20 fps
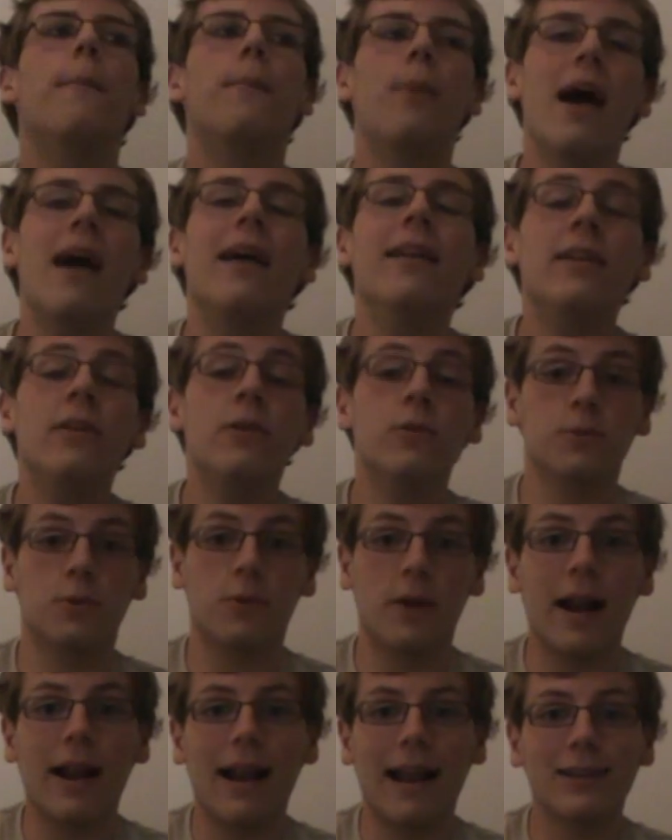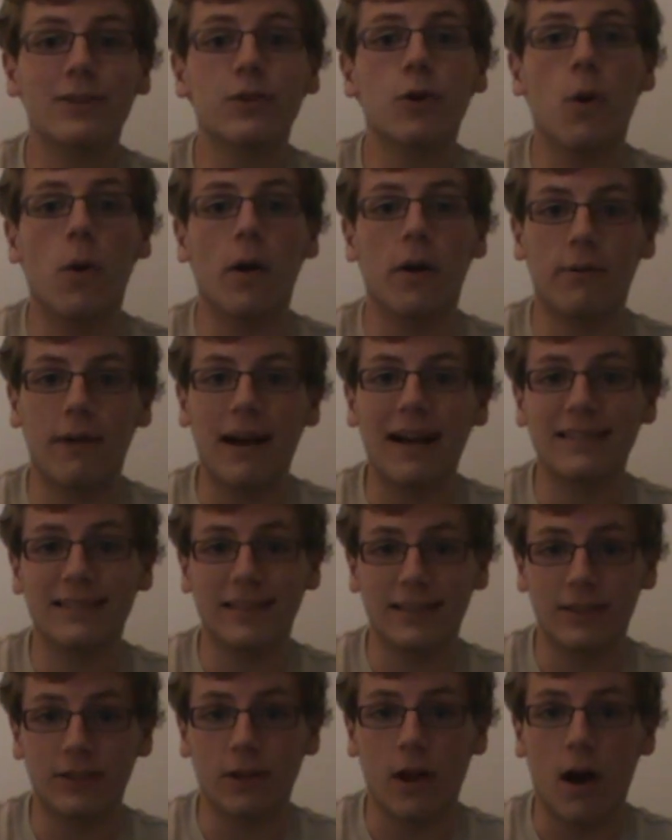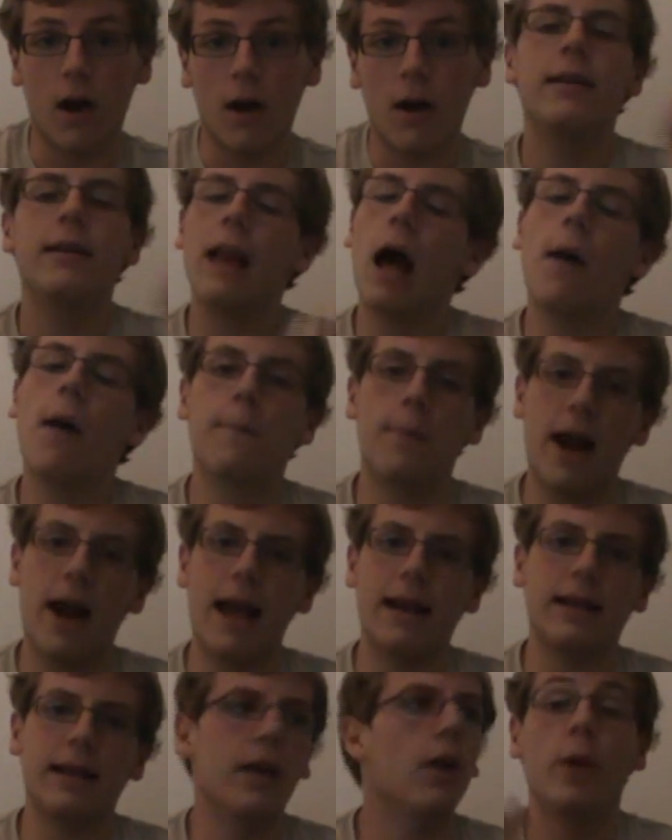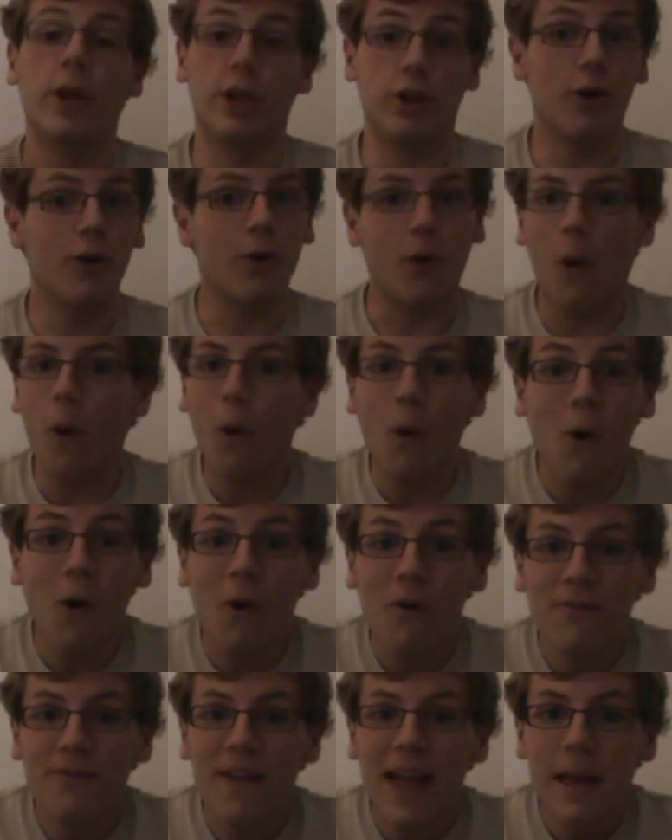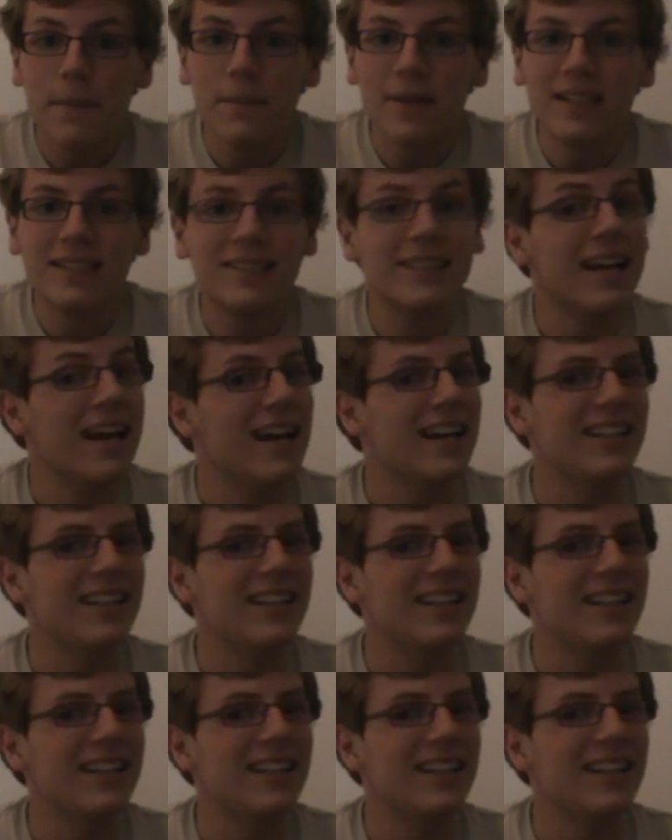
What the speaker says: Brandon was what I like to call a rising star. Now Brandy, when you're all famous,